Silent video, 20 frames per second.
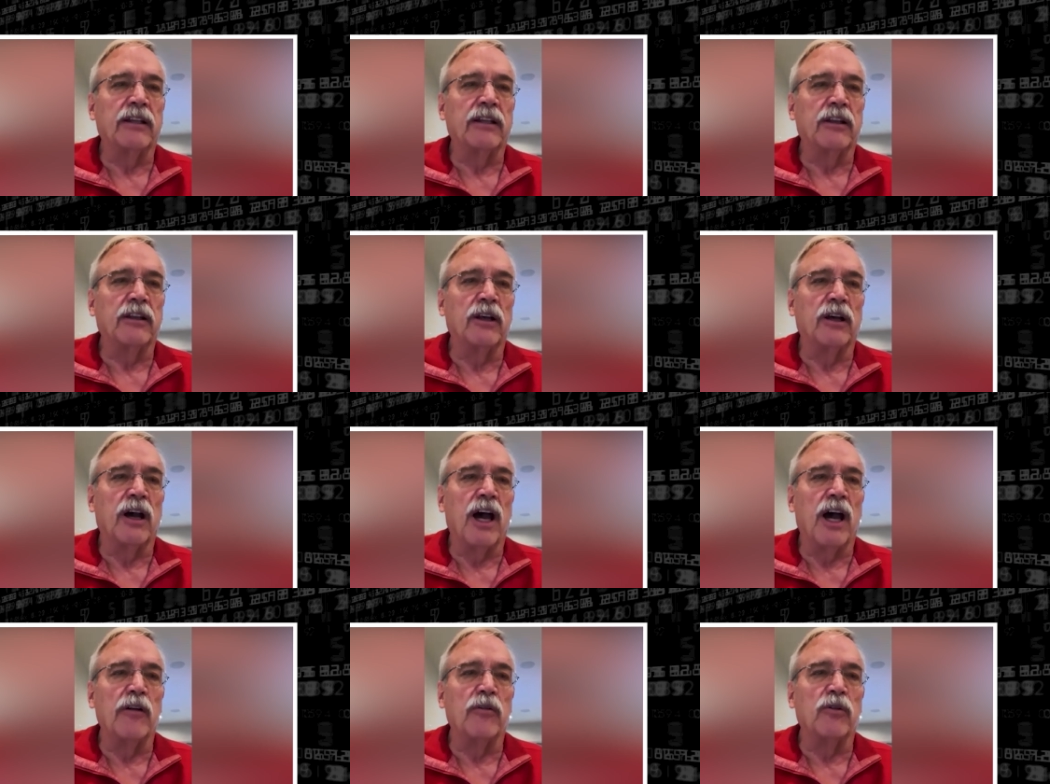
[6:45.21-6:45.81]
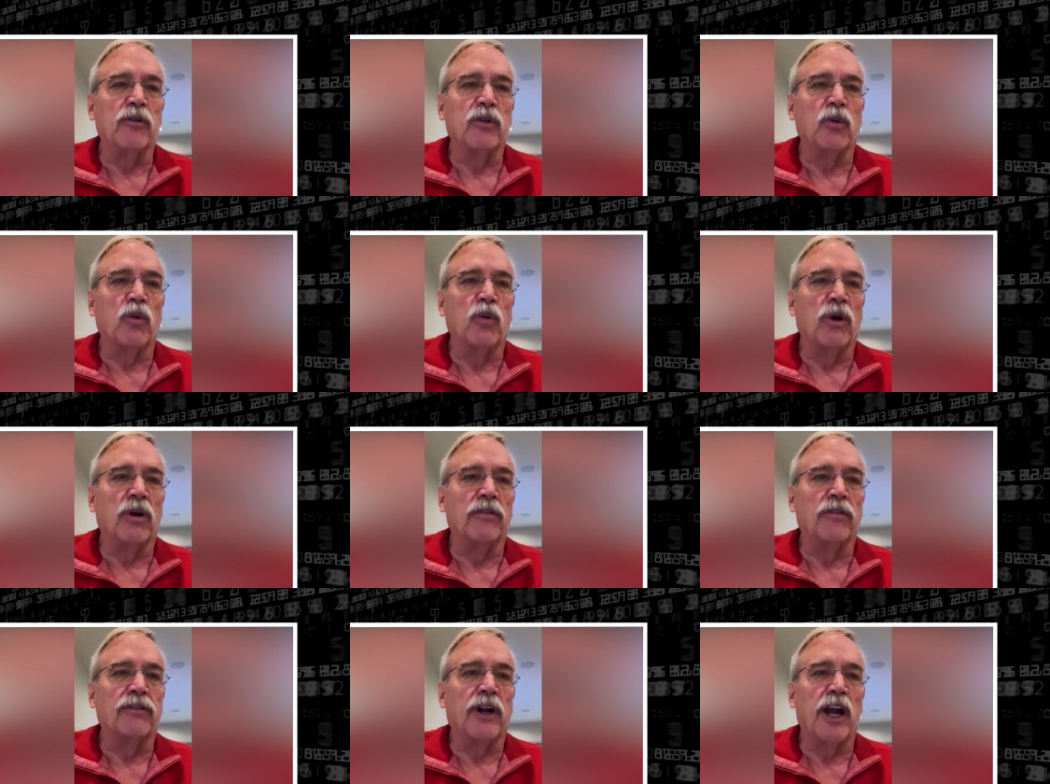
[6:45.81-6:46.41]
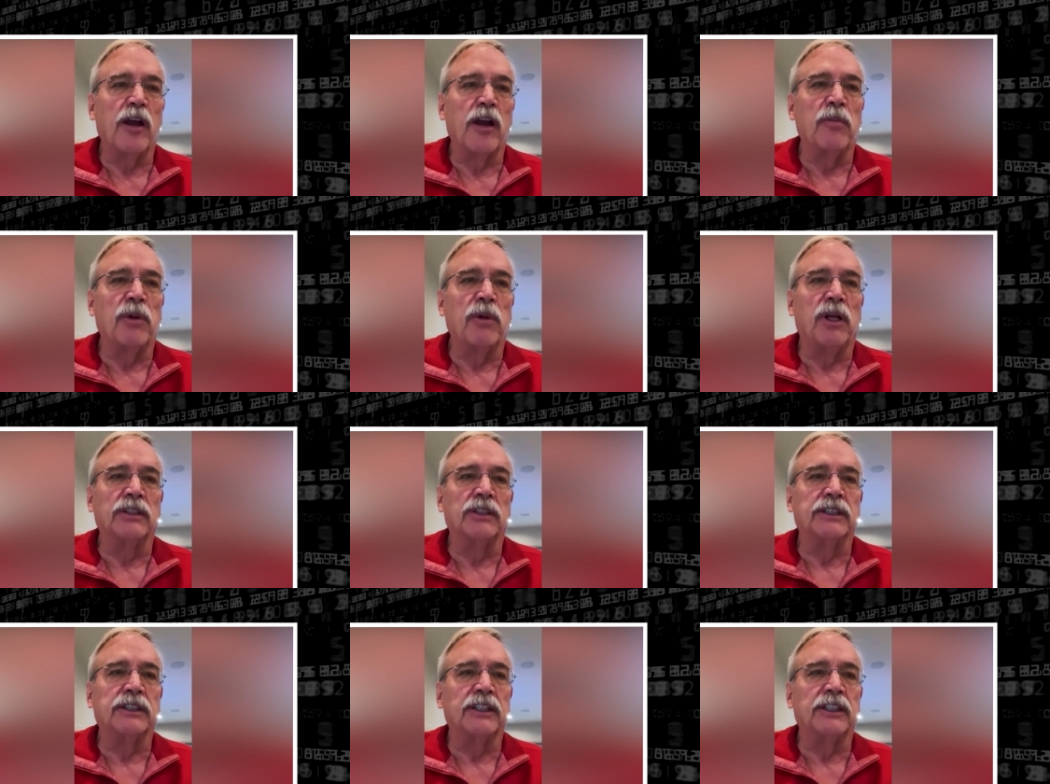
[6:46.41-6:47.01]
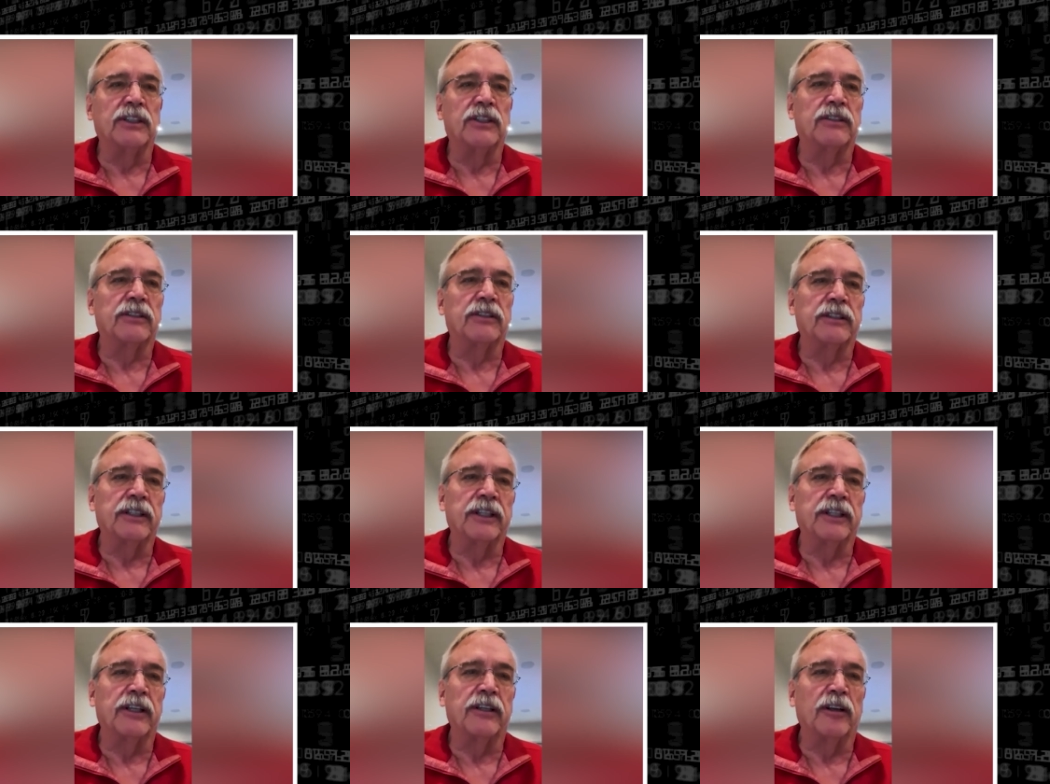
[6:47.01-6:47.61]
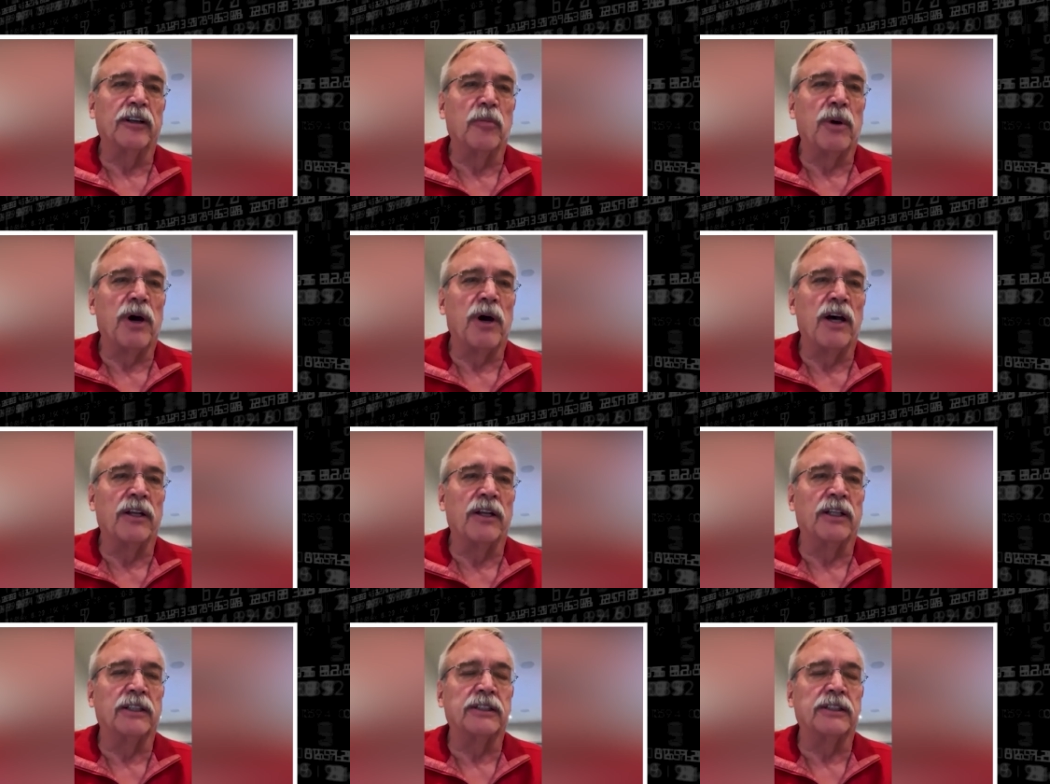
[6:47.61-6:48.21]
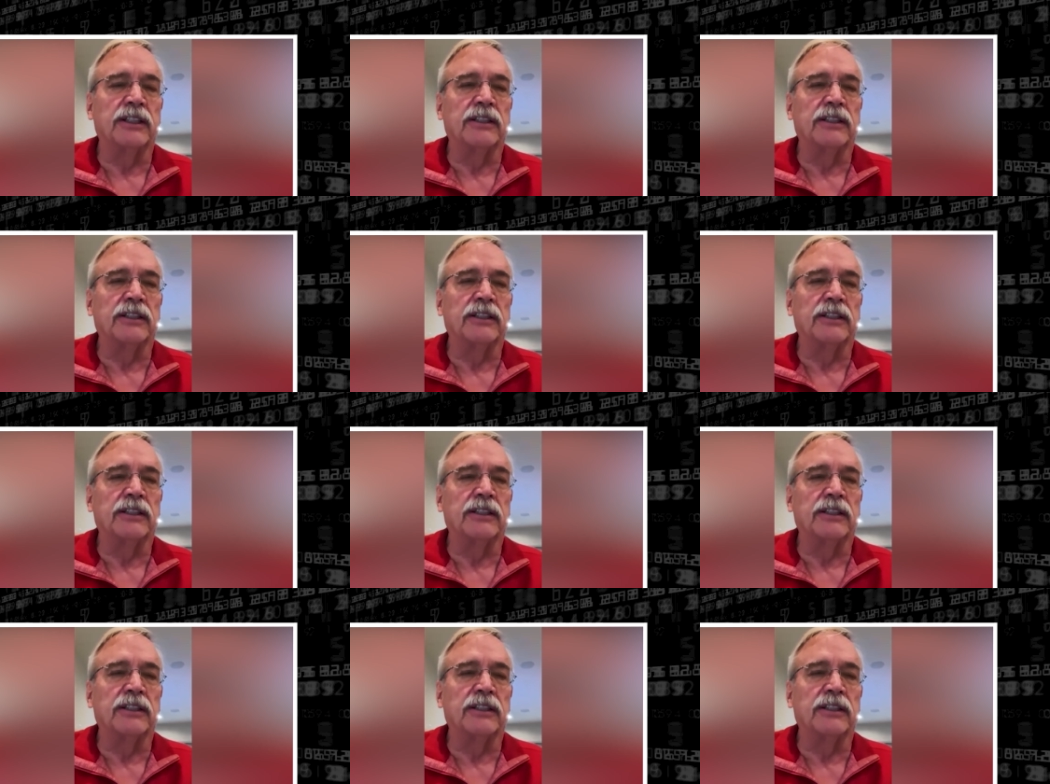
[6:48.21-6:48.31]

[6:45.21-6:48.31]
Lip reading: The war for eyeballs is upon us.